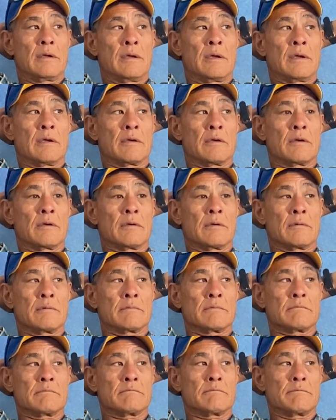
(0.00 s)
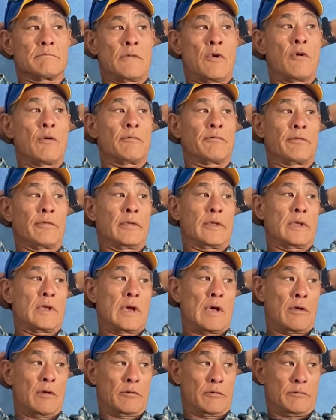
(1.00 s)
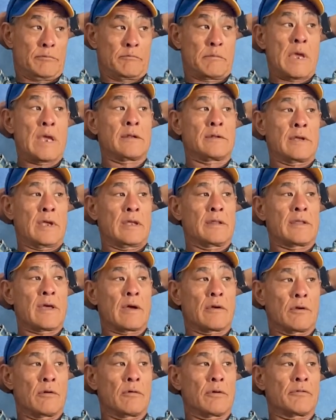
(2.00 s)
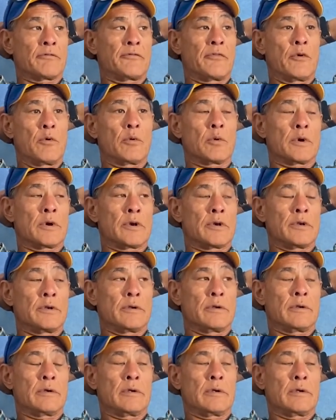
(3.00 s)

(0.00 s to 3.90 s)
and hopefully I'll maintain that going forward,